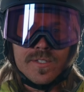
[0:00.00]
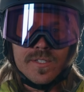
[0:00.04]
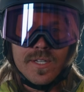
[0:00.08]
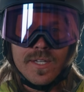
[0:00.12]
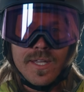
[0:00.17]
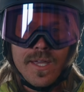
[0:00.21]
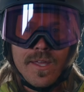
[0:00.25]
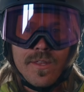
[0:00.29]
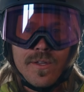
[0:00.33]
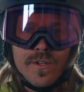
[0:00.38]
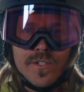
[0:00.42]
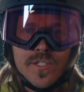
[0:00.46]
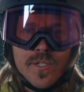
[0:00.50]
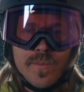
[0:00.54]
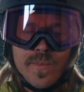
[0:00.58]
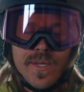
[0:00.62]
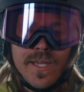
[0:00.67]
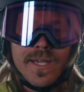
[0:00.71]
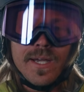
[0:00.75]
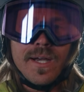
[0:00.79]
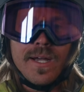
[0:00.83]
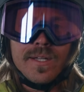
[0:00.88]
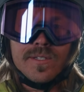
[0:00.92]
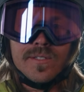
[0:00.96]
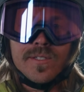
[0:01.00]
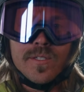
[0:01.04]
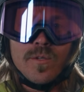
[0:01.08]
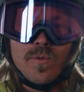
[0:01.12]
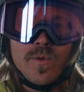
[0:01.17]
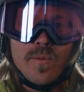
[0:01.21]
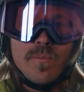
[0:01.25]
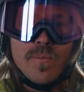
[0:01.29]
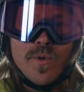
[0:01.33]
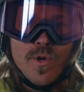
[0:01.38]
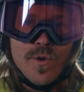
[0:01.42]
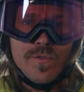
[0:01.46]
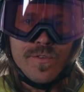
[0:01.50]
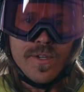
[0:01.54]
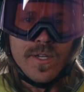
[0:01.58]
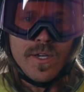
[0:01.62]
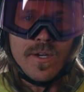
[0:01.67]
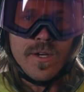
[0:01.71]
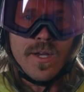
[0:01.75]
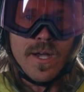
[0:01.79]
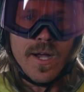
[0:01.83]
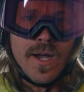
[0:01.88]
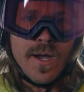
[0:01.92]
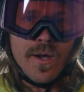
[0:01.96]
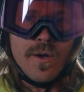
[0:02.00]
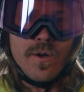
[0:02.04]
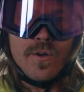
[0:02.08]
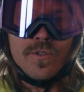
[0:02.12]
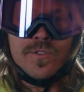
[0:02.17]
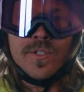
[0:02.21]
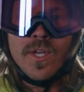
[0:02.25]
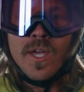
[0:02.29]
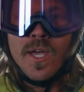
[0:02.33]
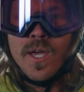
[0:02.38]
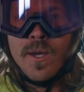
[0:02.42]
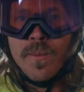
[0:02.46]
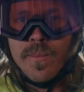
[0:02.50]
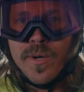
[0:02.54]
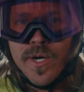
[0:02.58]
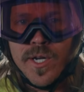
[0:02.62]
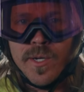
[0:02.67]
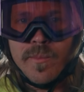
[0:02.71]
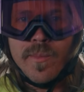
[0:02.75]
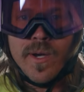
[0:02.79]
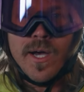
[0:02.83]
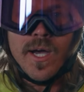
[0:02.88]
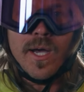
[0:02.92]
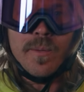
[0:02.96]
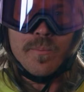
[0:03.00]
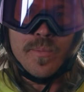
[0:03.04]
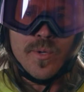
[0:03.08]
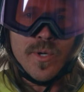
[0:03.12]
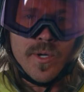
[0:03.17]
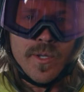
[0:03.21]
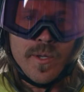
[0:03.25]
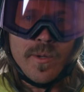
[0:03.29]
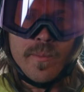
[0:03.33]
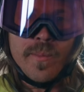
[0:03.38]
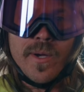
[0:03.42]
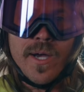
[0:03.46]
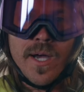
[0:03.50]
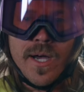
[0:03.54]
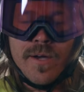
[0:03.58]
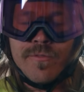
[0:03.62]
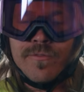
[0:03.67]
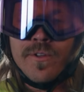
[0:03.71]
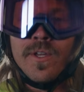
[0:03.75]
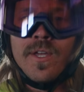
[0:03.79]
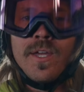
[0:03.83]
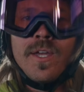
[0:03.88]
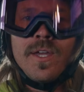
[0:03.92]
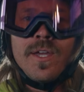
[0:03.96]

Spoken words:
together to be constantly removing your goggles, putting them on, putting them off.